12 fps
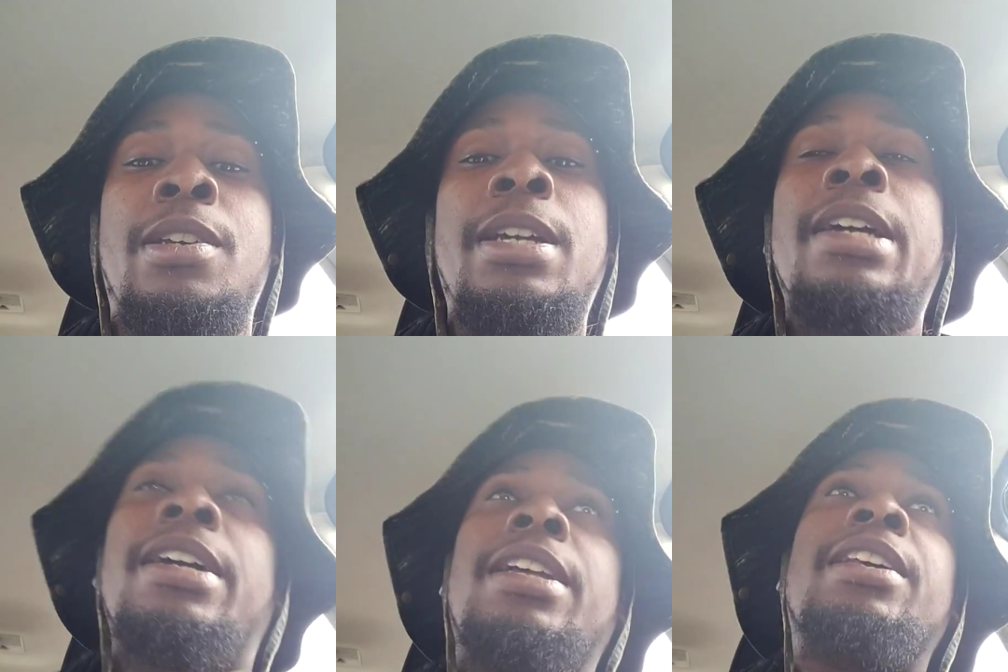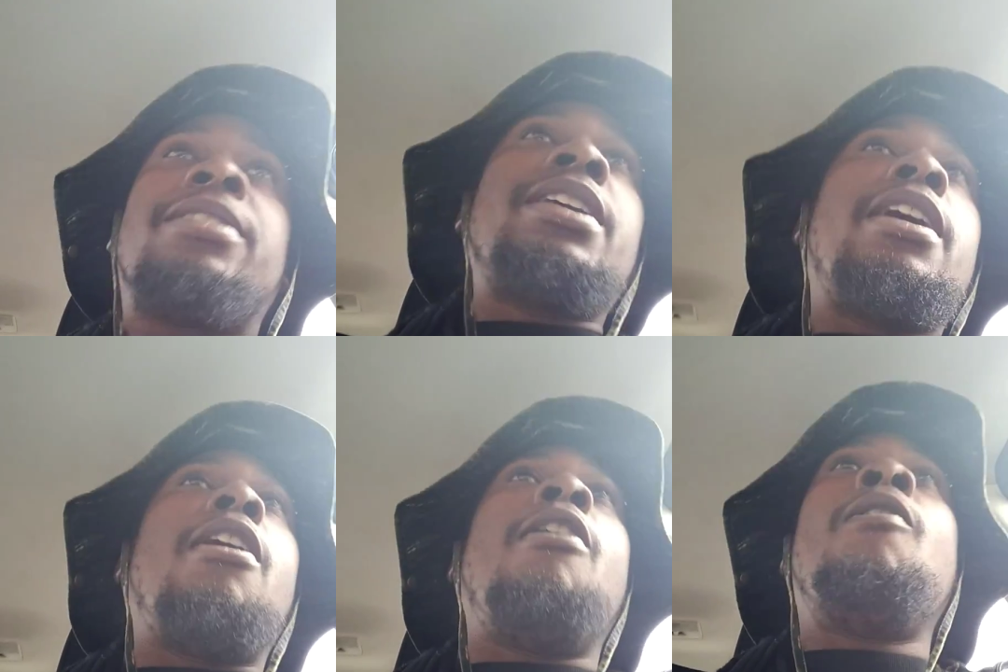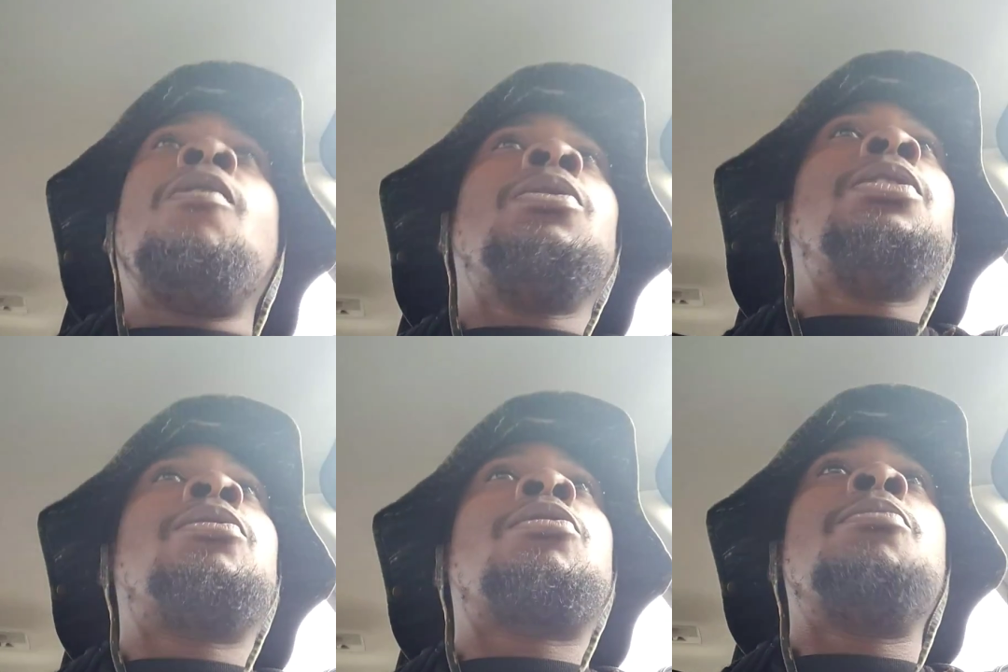Change their identity.
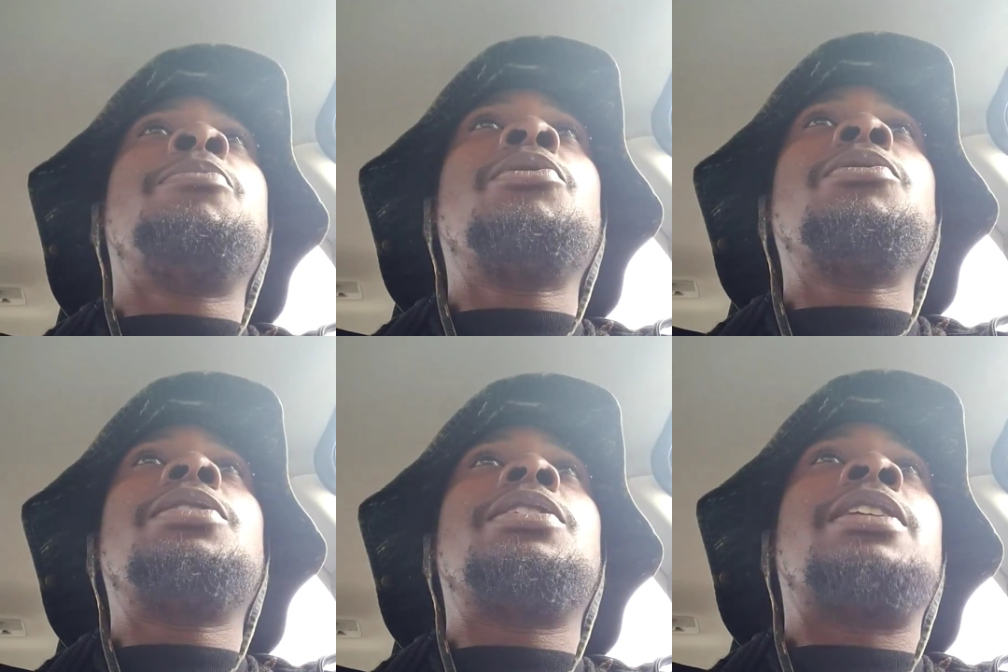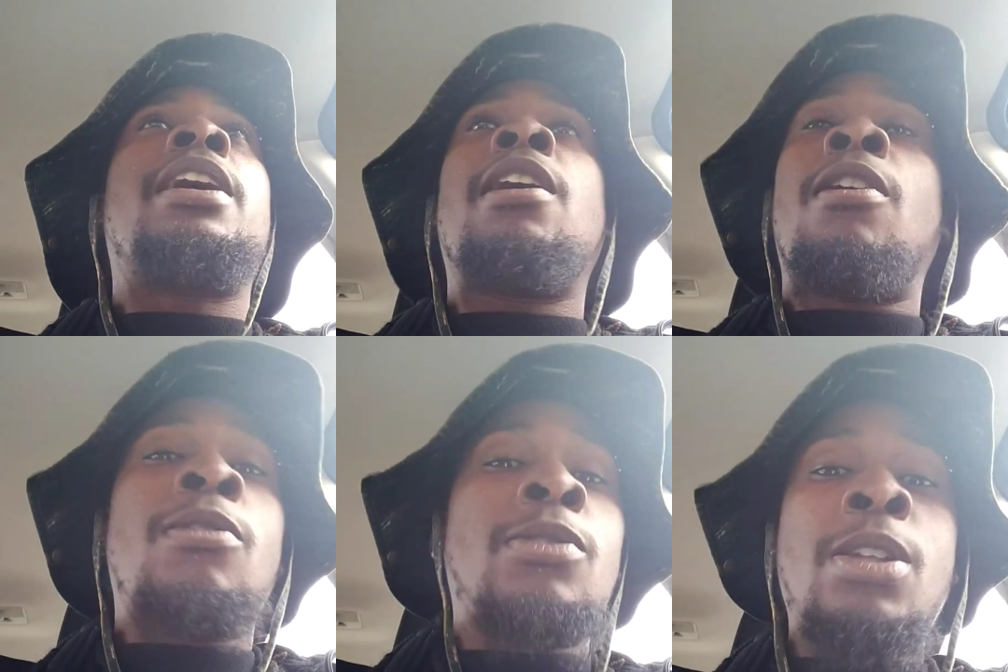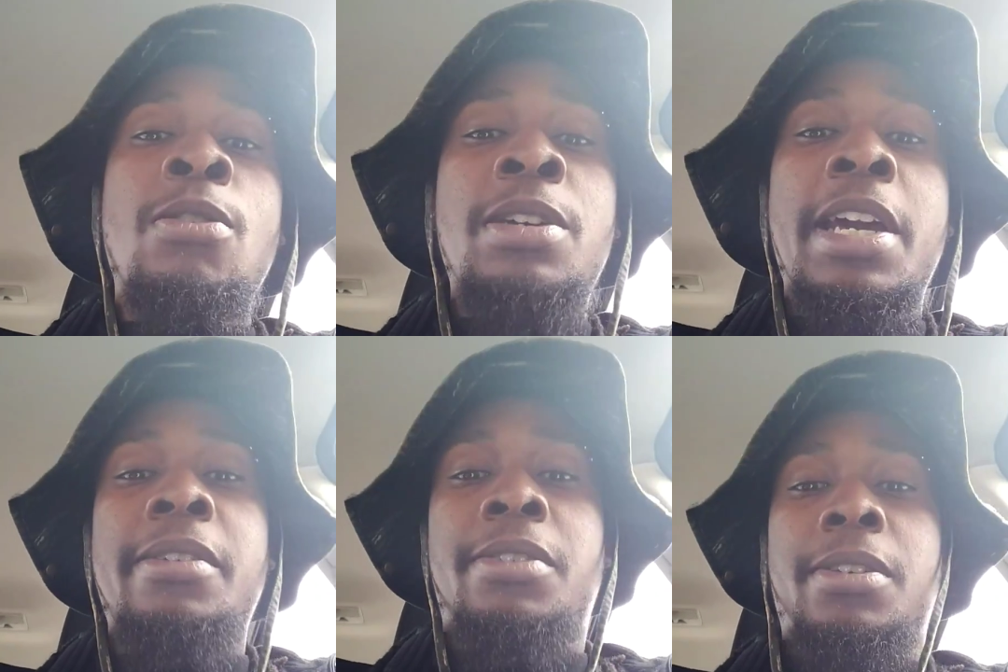They doing plastic
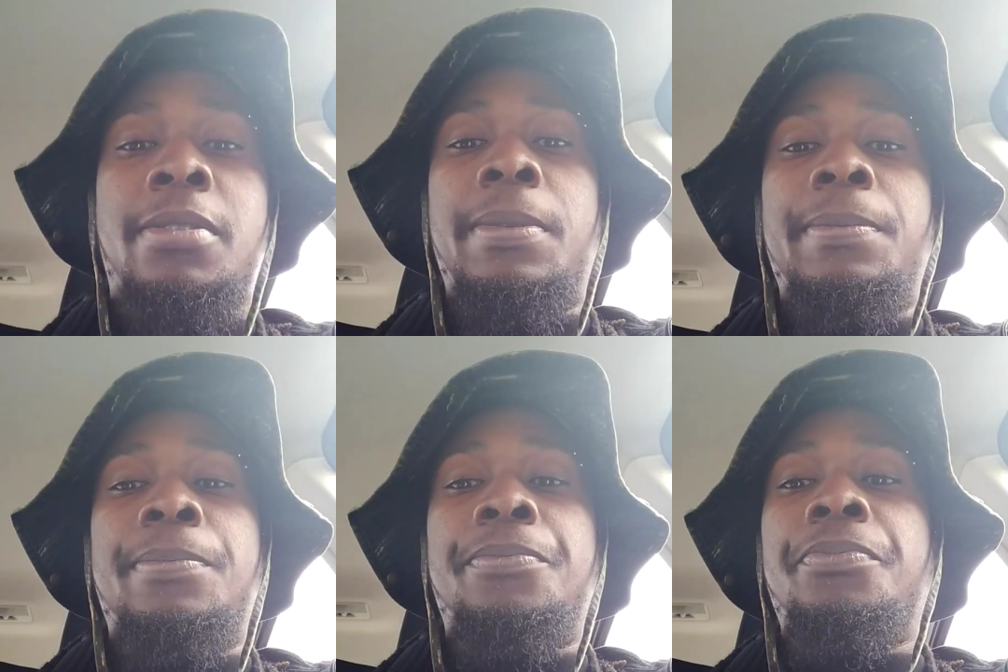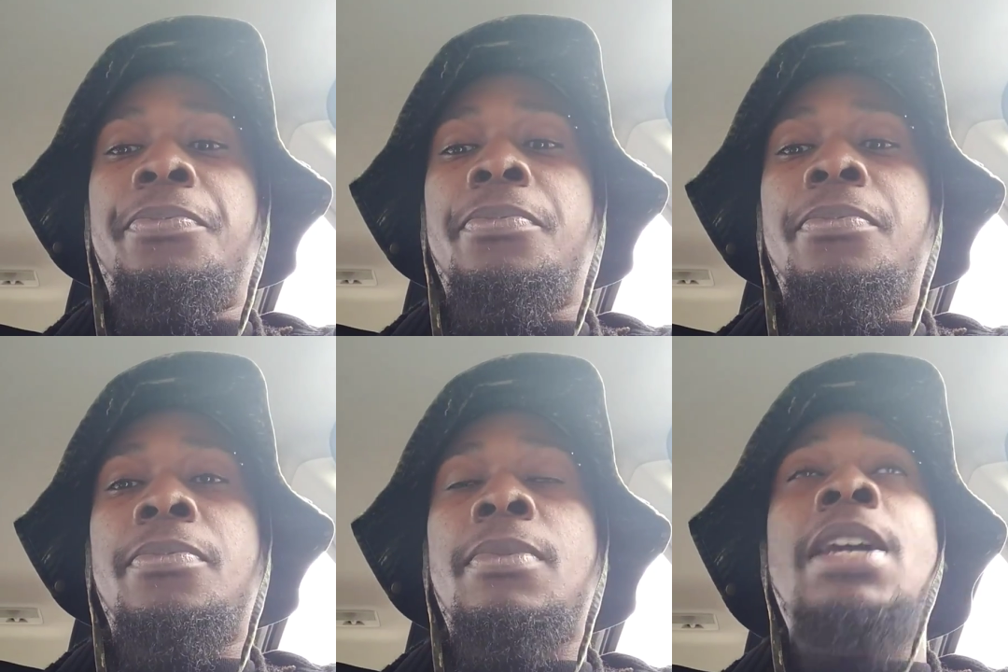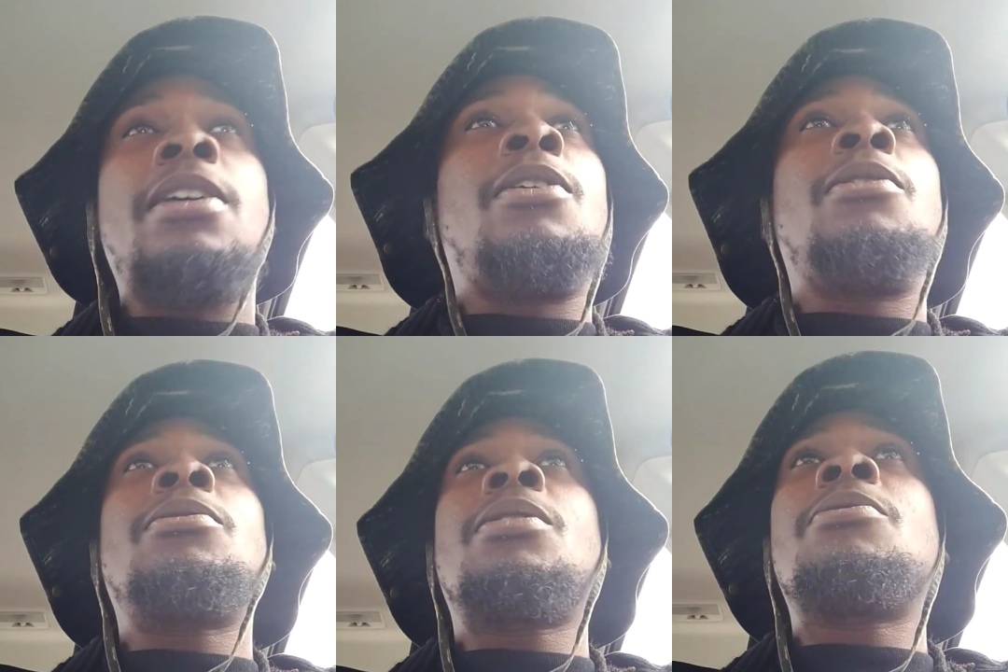surgery, all this stuff now,
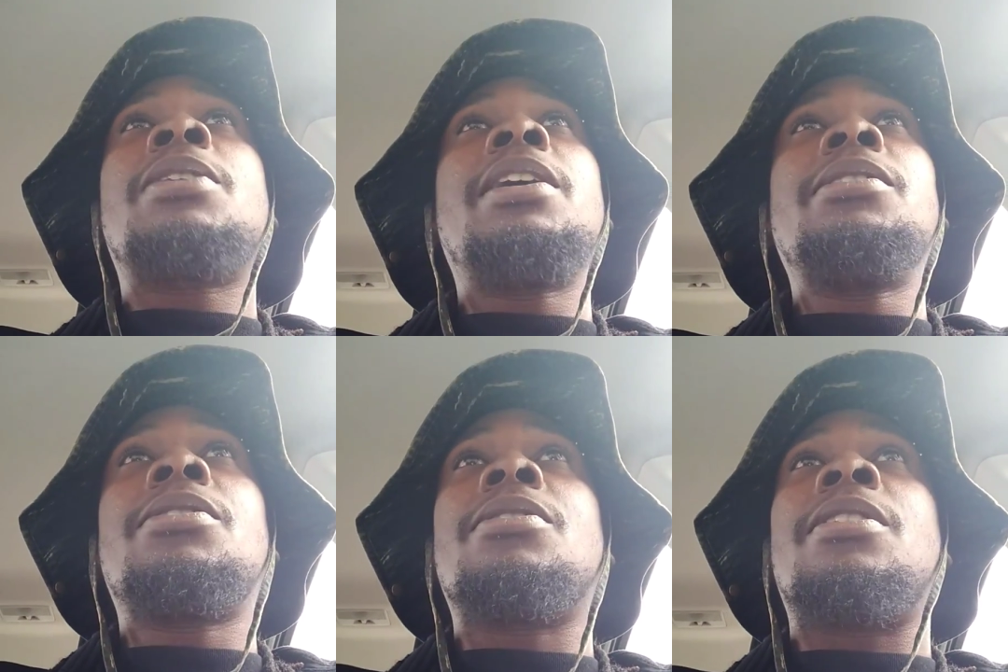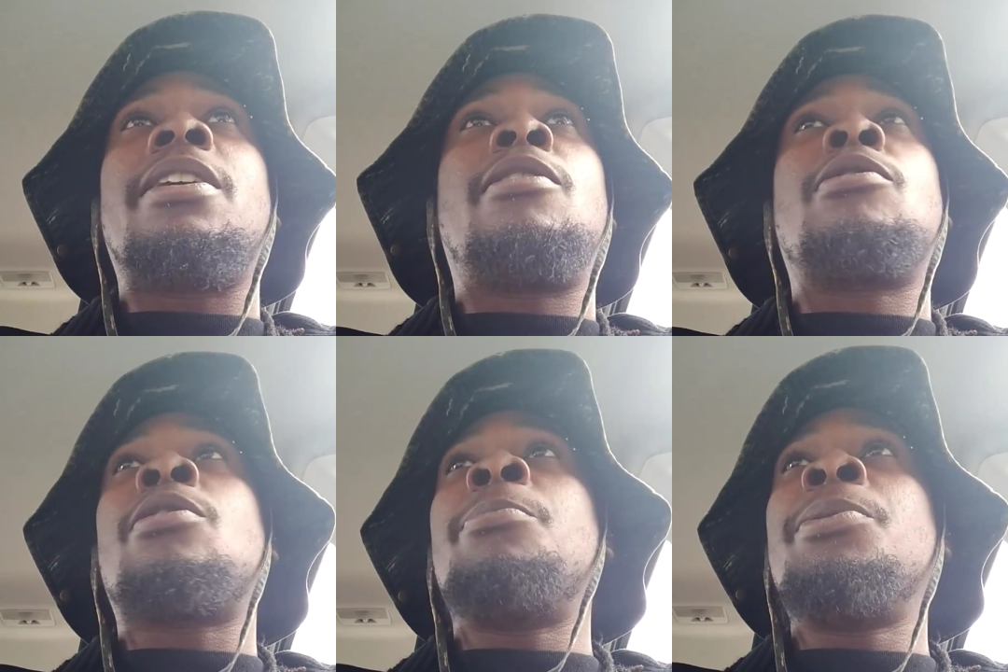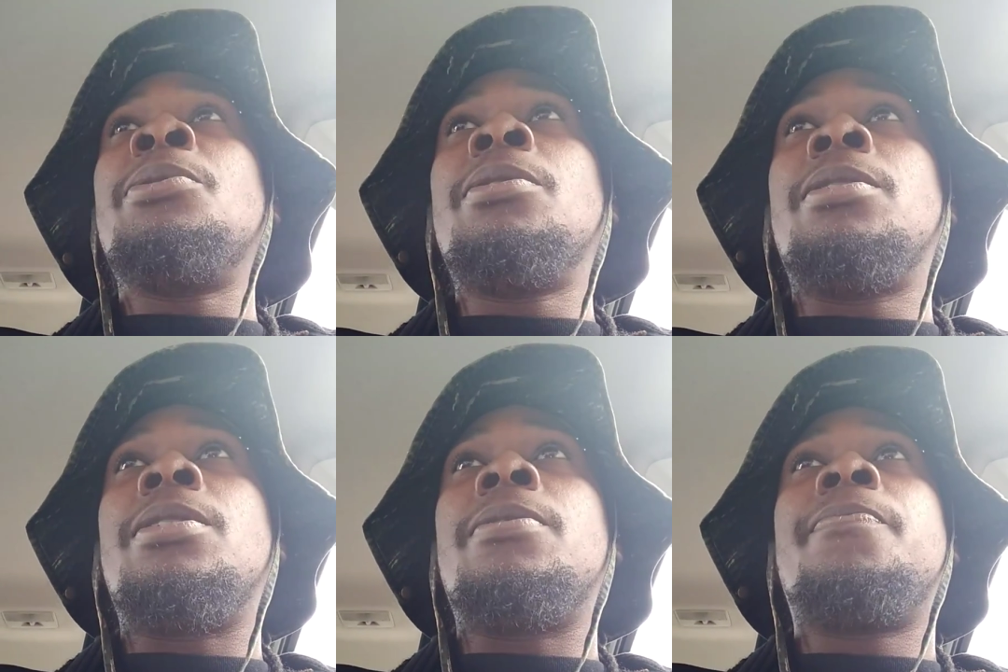and wait till the transhumanism
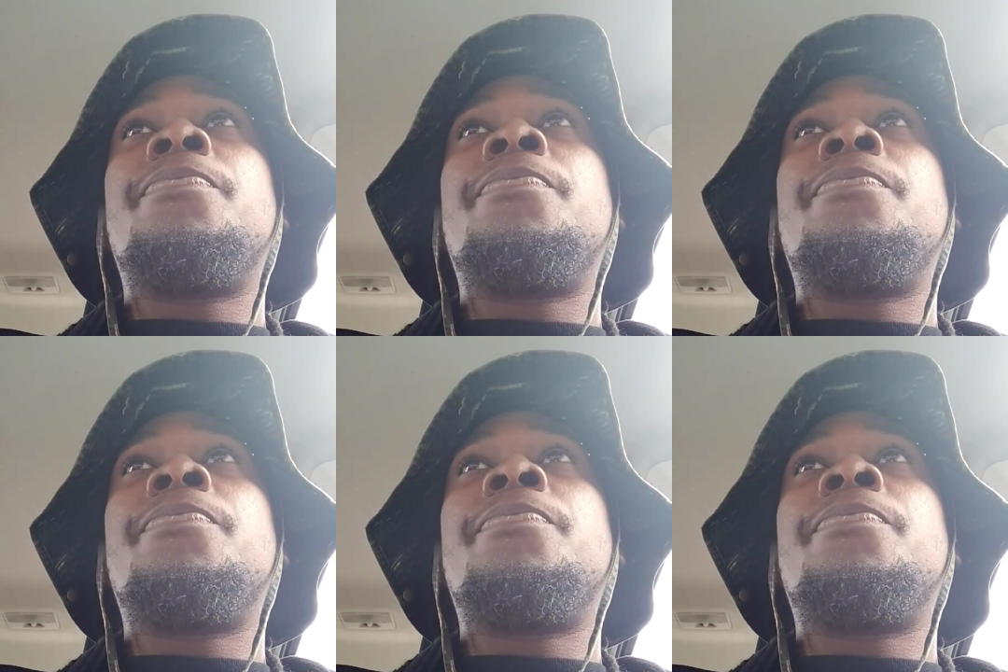start.